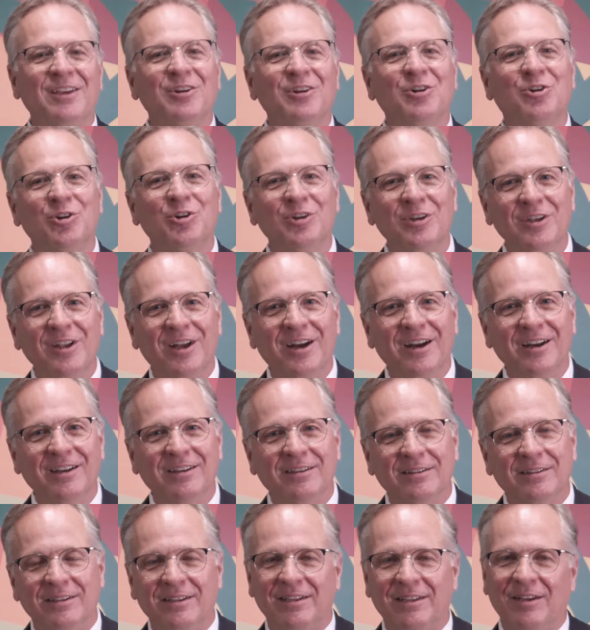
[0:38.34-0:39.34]
Good luck.
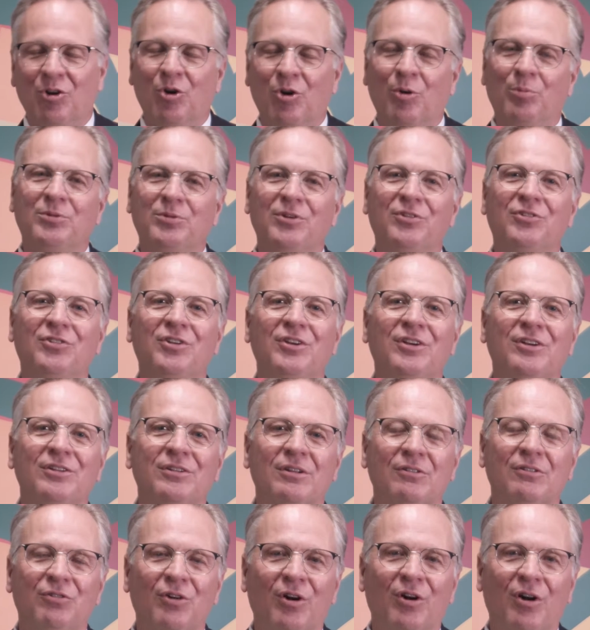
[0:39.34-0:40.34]
Hope to see you in the
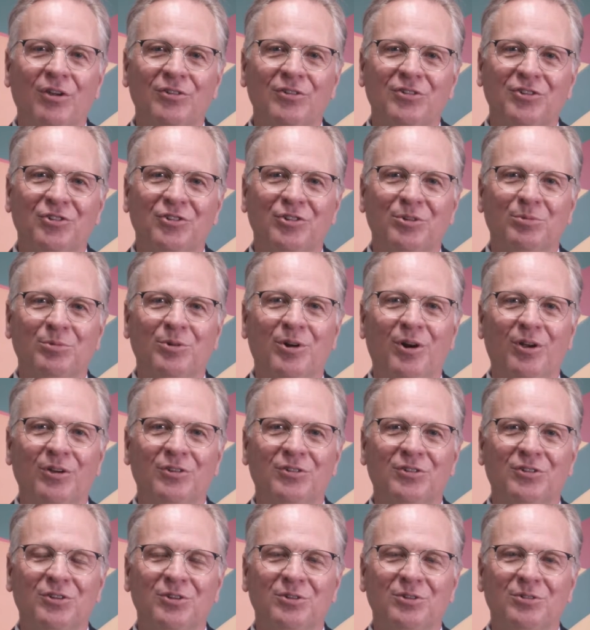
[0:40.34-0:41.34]
fall as a Durham College
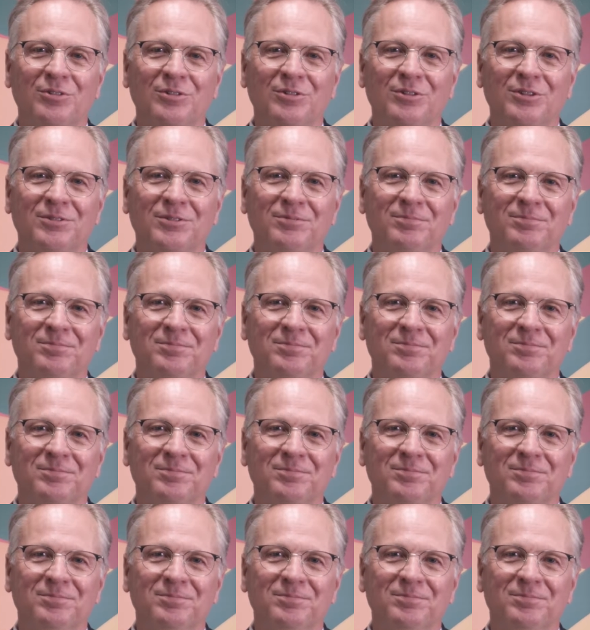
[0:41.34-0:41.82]
student.